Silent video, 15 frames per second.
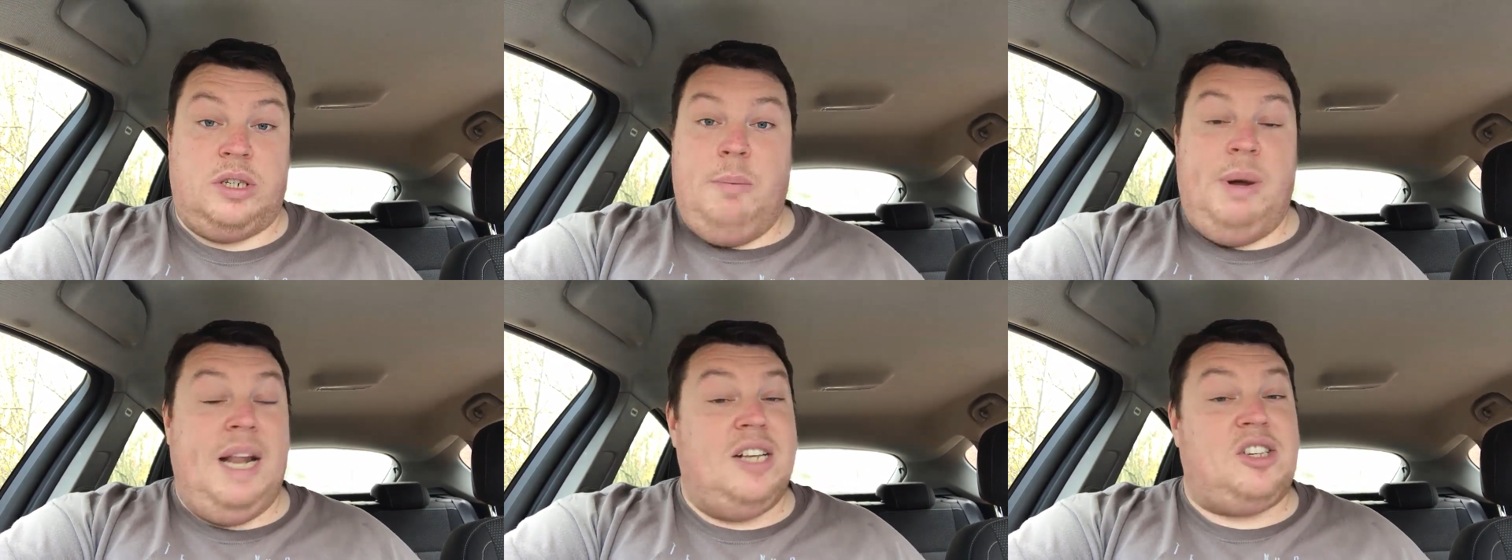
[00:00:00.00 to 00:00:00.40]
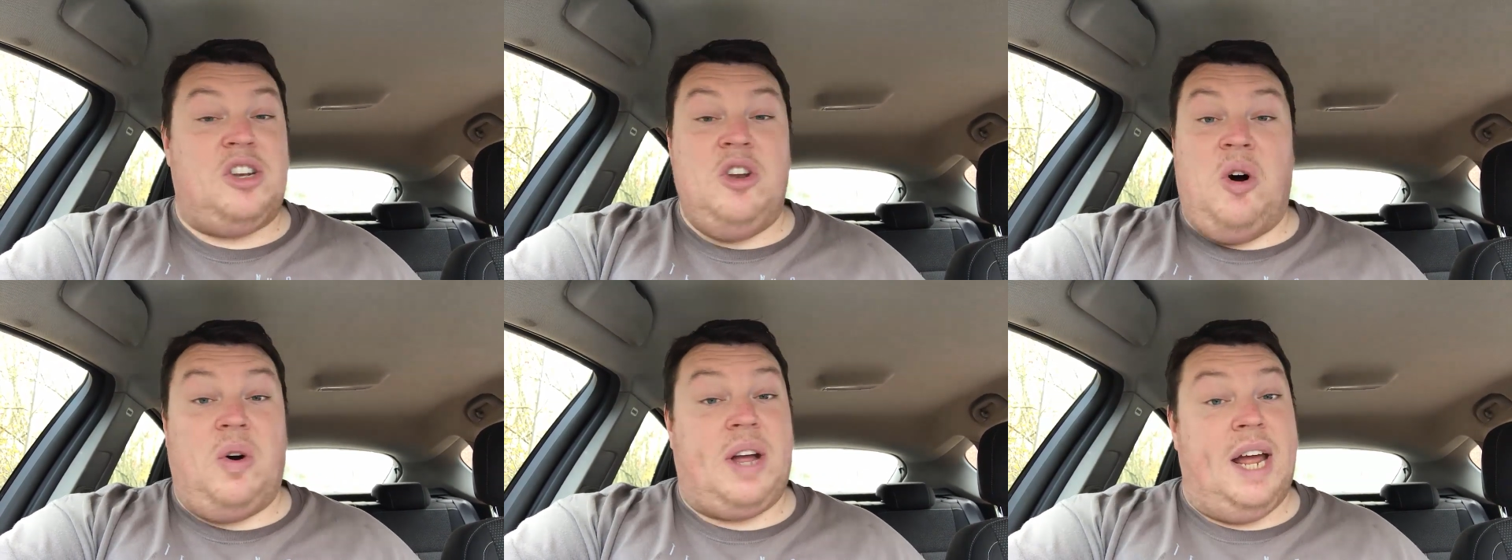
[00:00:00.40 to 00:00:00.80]
But let's
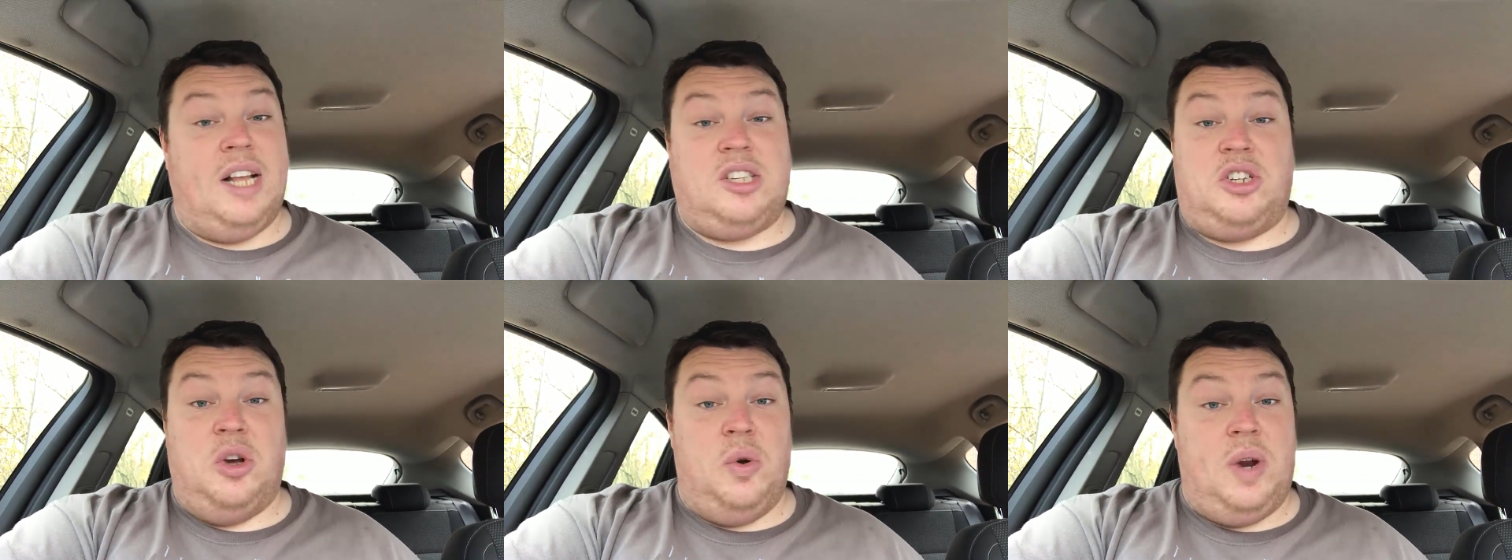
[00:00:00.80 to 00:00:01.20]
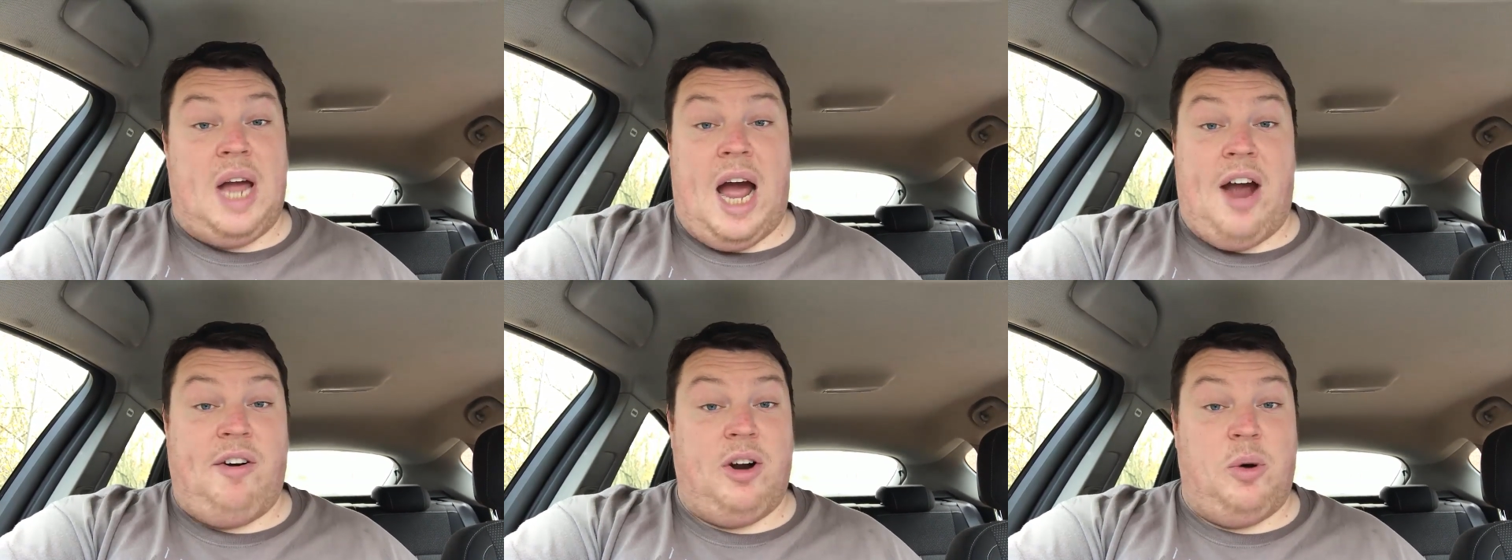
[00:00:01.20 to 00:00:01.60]
not get too
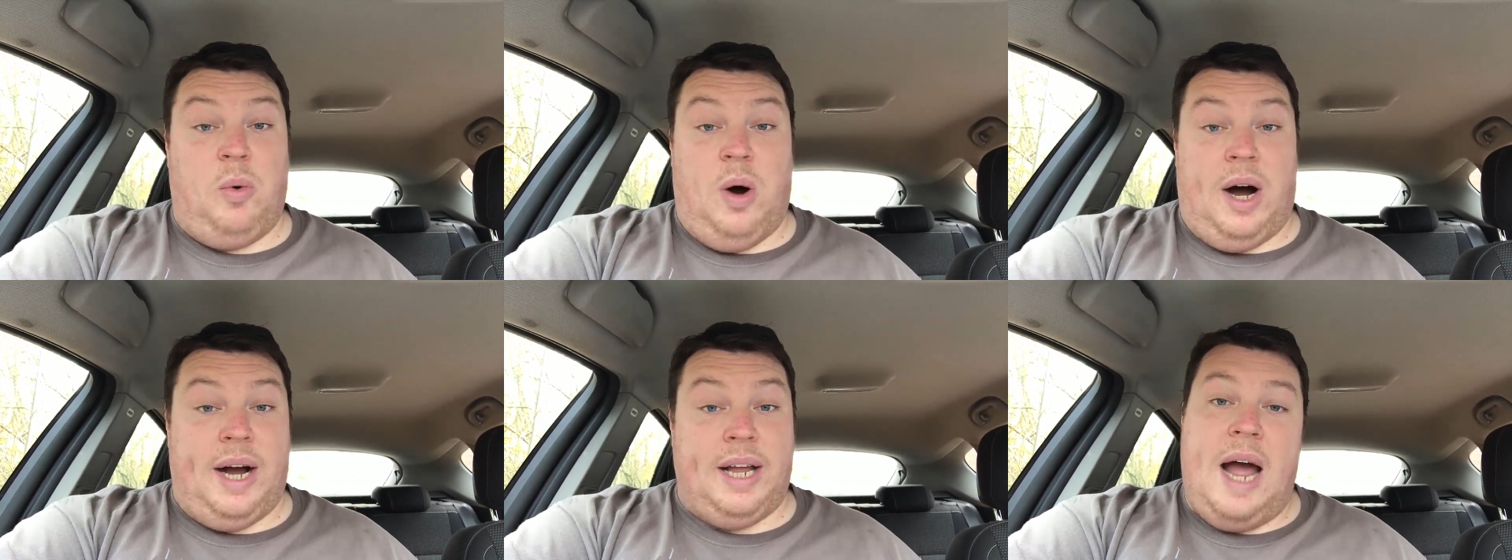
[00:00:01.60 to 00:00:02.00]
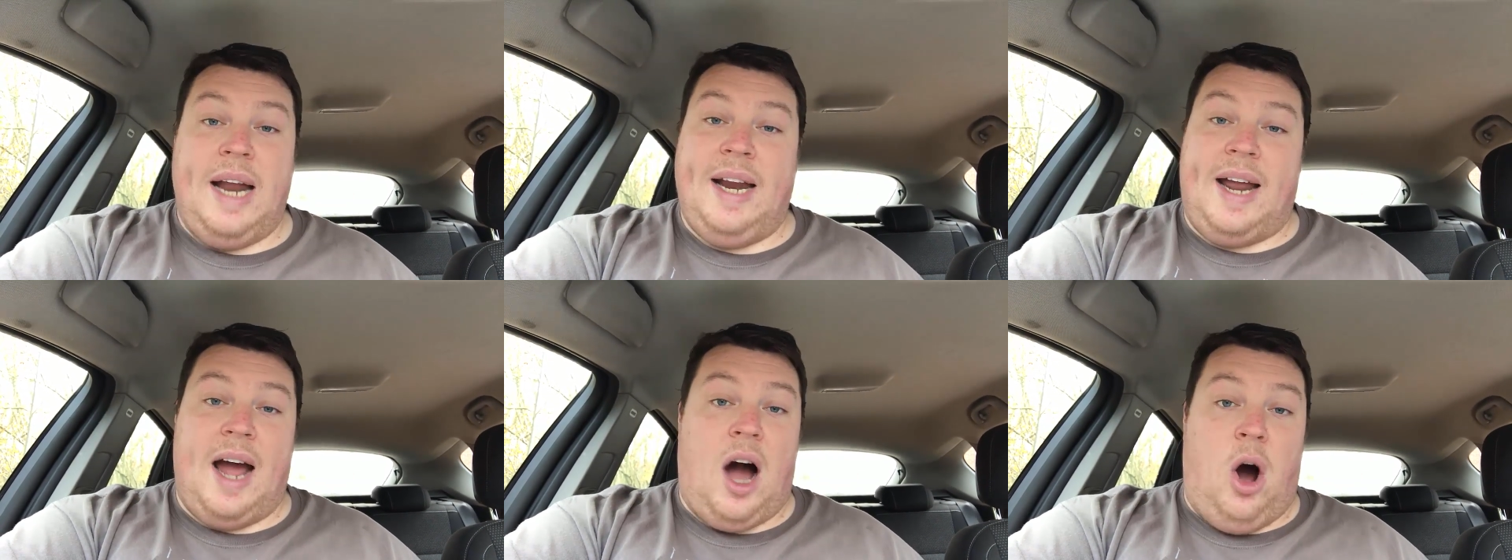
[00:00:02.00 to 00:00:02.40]
carried away and
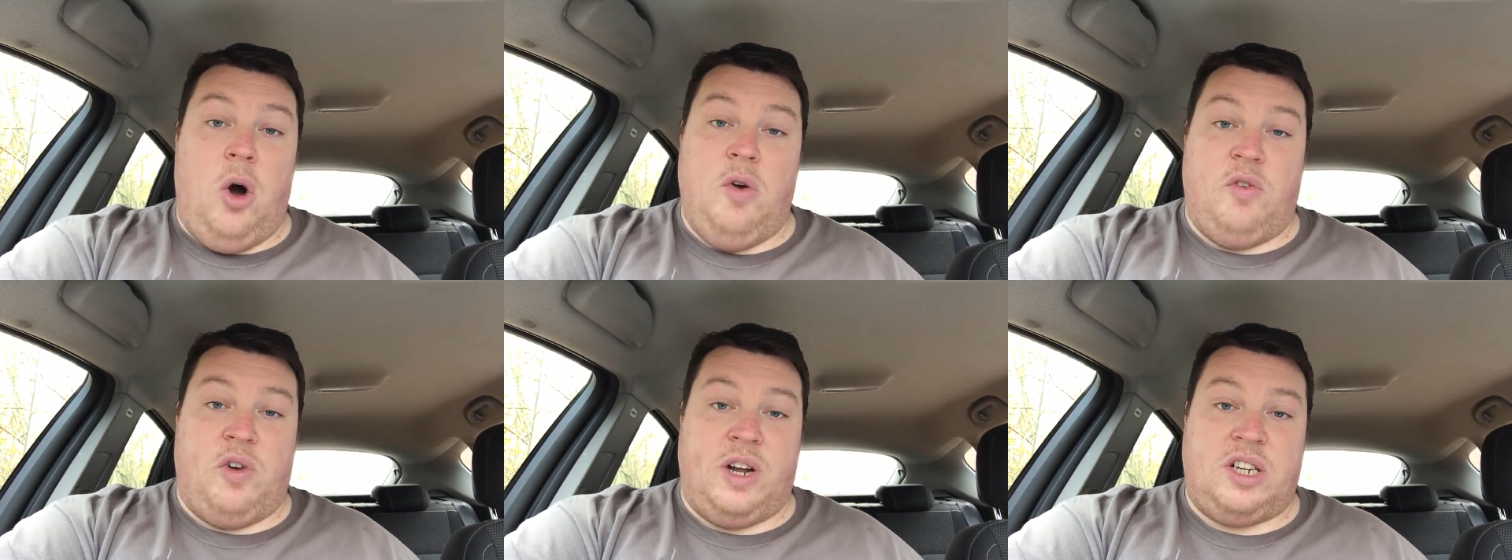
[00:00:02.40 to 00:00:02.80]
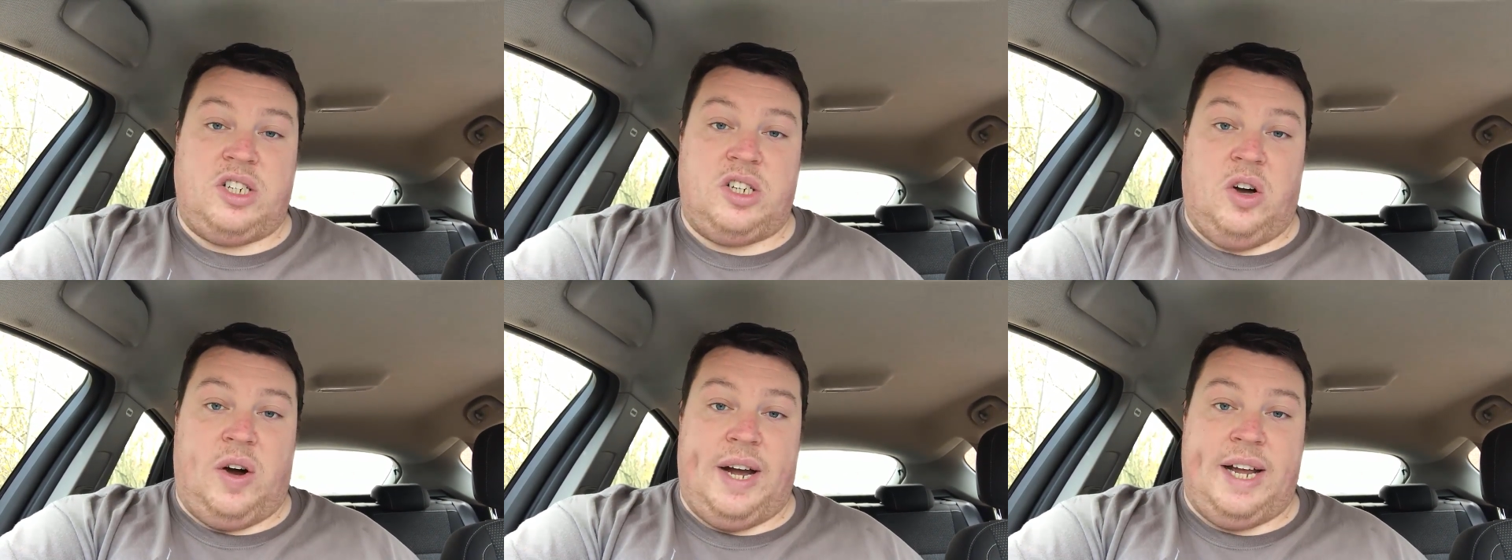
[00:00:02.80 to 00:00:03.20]
get
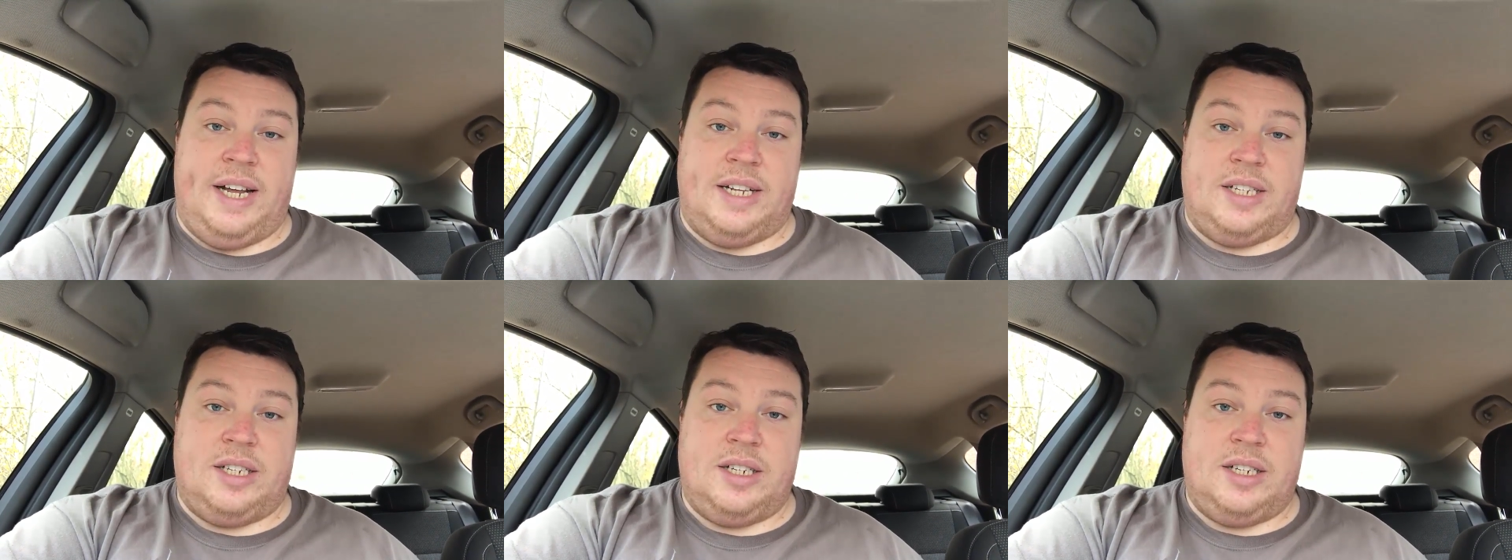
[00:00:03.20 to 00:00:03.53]
overexcited.